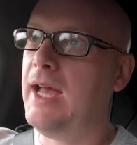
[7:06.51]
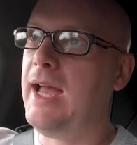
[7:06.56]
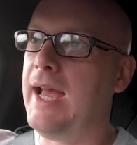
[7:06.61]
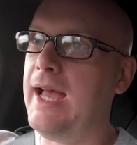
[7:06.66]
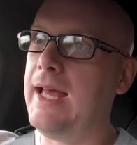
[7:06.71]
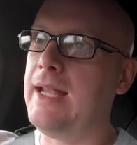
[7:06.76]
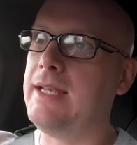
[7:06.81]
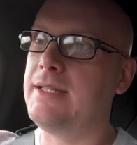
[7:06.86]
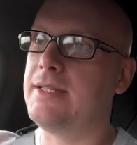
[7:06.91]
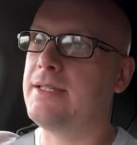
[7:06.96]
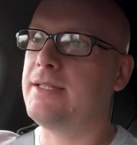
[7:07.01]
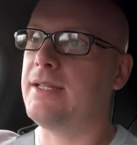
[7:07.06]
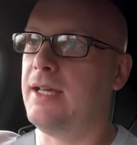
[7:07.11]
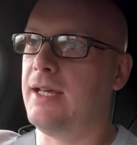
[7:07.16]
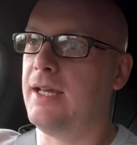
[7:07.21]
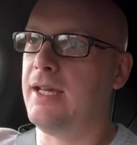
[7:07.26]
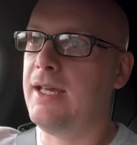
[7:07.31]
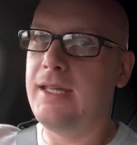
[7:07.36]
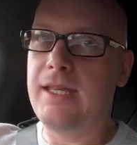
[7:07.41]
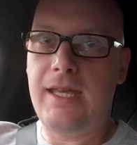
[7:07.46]
And
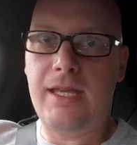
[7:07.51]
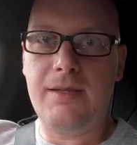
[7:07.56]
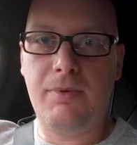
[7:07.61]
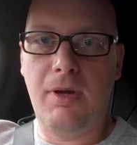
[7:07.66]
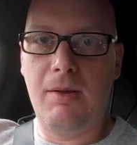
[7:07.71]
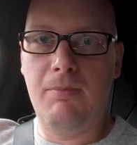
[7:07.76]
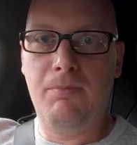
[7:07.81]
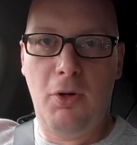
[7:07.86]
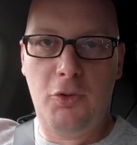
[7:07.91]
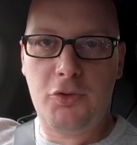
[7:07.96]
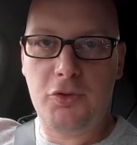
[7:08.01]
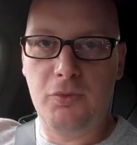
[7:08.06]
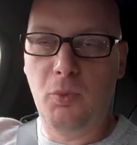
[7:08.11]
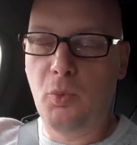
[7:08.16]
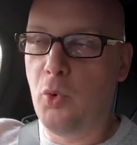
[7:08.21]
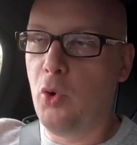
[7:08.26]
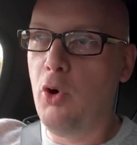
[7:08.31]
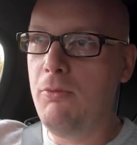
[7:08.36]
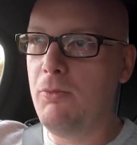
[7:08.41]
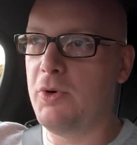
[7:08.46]
it keeps my
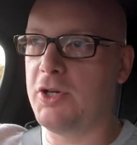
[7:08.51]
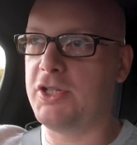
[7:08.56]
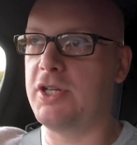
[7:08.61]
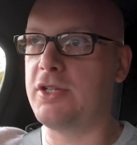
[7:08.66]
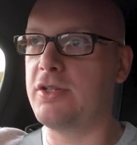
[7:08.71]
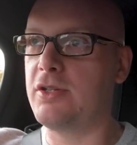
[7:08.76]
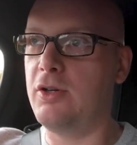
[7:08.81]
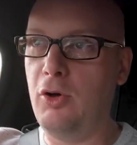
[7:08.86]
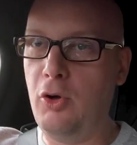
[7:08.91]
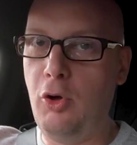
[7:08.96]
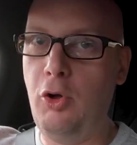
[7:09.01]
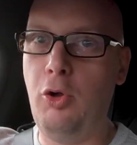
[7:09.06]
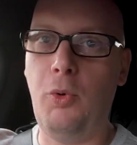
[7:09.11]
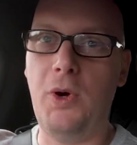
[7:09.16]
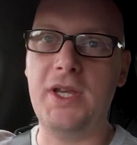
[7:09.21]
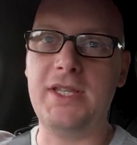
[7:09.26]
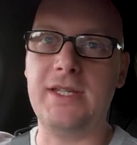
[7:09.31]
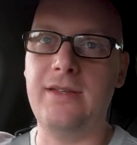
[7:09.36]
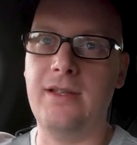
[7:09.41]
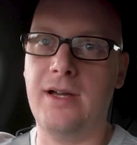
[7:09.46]
bottom warm, which is
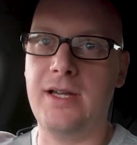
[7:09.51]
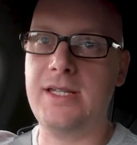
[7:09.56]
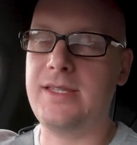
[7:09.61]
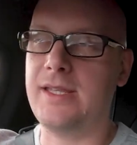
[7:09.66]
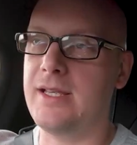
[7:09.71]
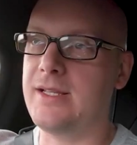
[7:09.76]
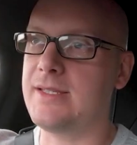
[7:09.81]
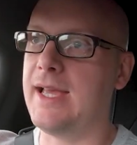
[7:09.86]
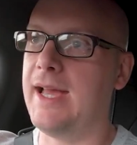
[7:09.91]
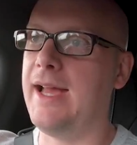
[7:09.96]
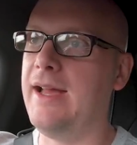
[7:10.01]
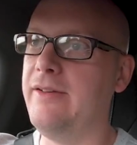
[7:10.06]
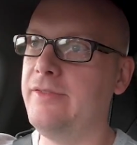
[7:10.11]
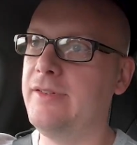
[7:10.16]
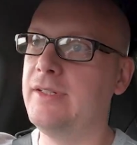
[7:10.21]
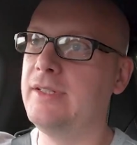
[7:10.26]
always a nice thing to have.